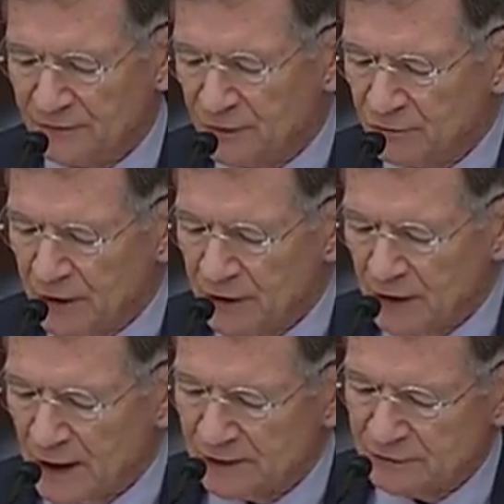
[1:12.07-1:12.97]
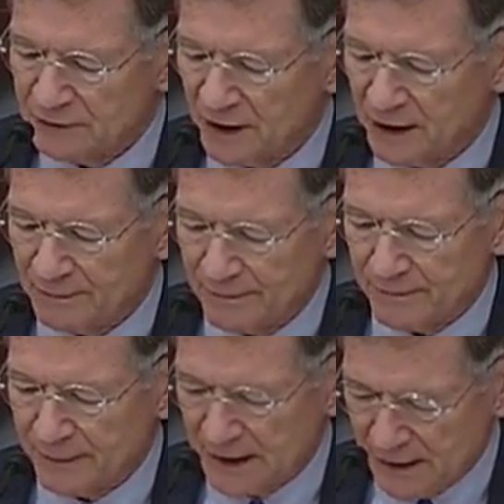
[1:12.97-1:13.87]
for rare isotope
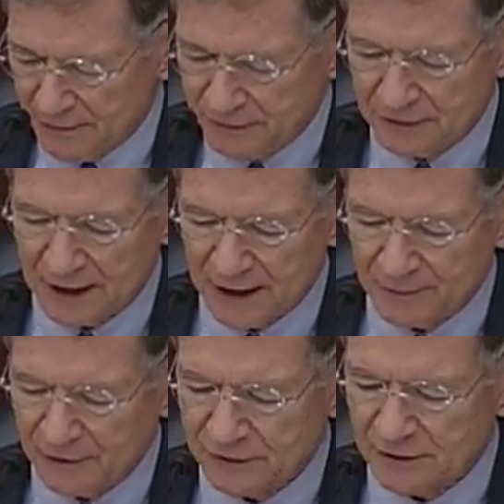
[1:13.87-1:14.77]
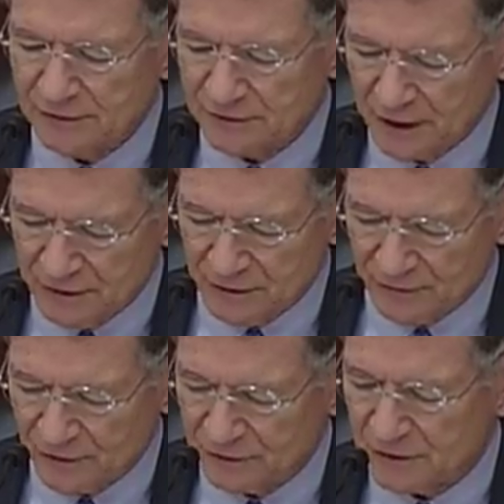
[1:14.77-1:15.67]
beams at Michigan State
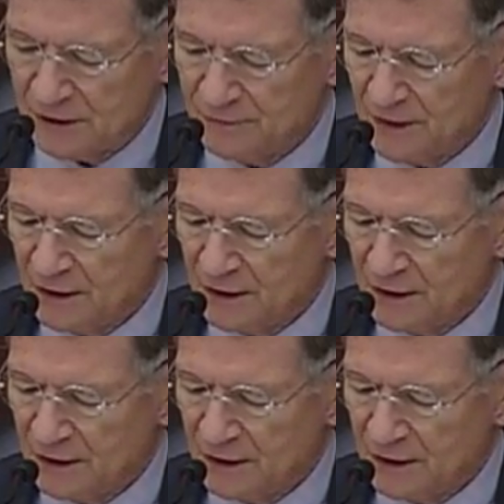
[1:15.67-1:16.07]
University